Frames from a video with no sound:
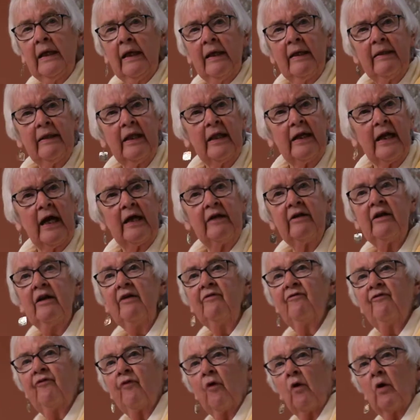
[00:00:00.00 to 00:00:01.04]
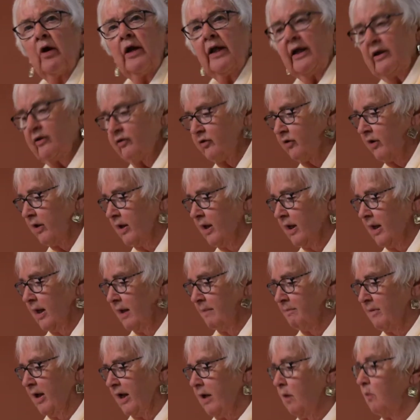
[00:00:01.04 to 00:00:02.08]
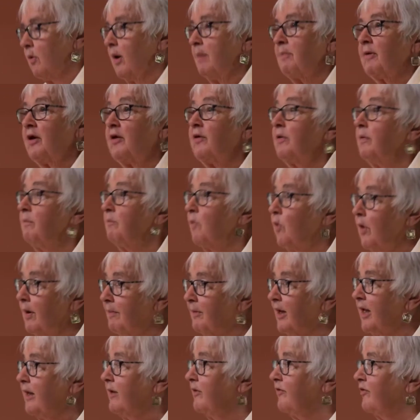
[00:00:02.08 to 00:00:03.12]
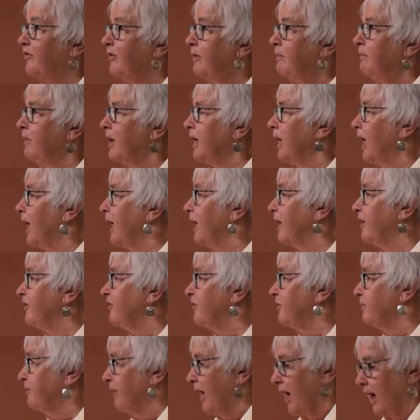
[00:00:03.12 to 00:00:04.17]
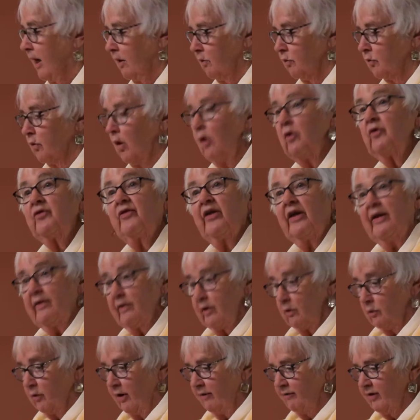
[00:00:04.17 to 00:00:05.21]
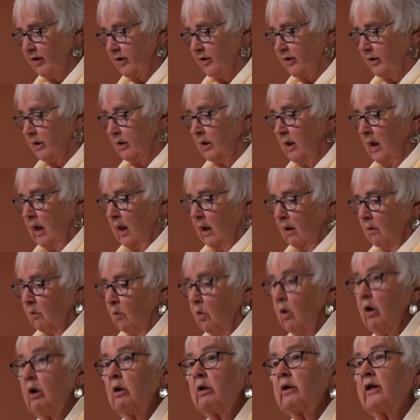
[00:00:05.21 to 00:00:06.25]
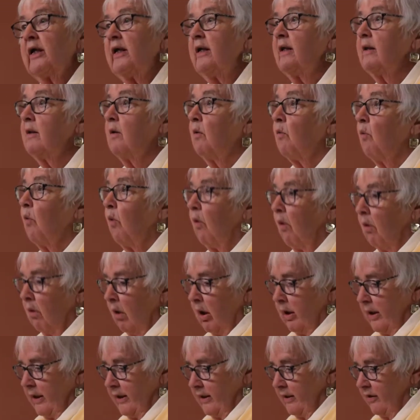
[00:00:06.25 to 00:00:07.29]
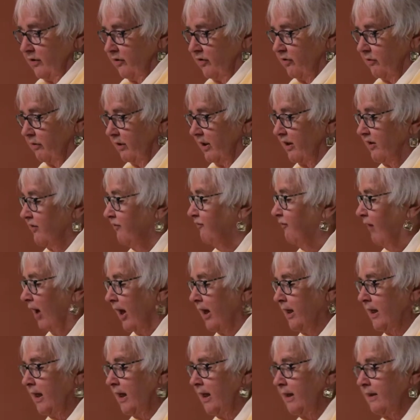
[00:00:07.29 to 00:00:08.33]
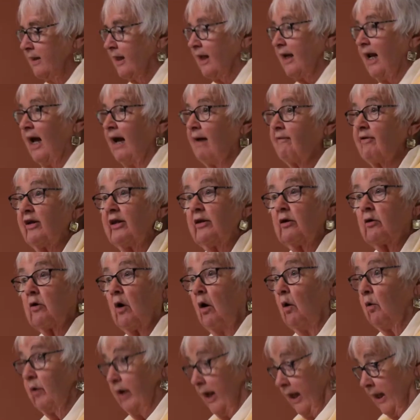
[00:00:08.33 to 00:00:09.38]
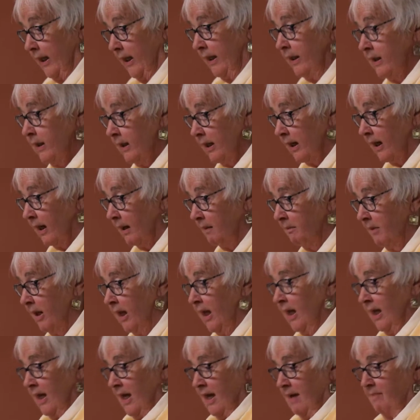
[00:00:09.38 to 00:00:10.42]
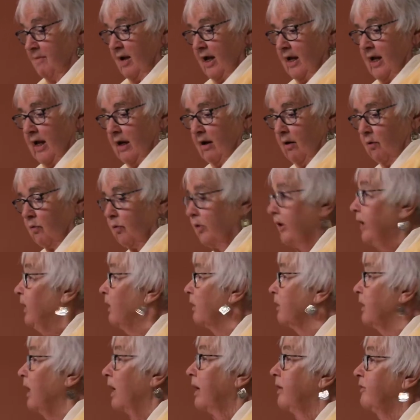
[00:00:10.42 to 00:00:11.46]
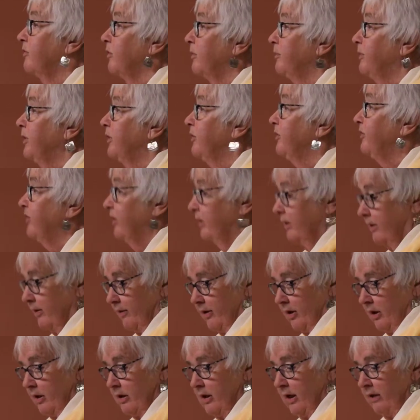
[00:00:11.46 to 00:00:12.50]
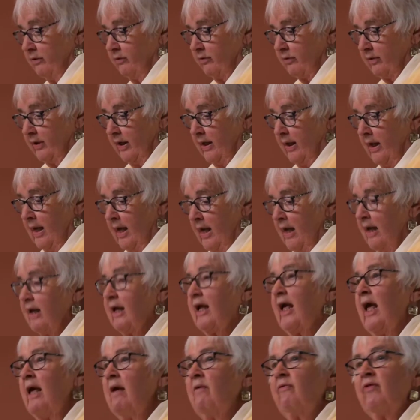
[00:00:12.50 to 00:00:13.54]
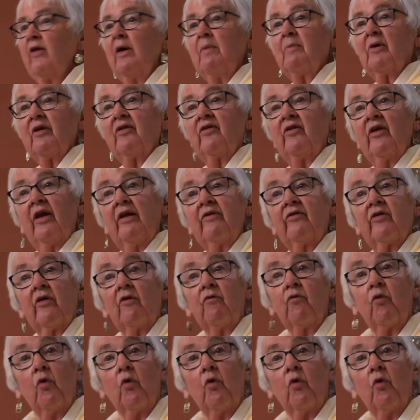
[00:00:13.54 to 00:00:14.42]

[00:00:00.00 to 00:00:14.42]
In the 1940s, many women, symbolized by Rosie the Riveter, worked in the war industries, finding that having their own income and making a real contribution to their country gave them a sense of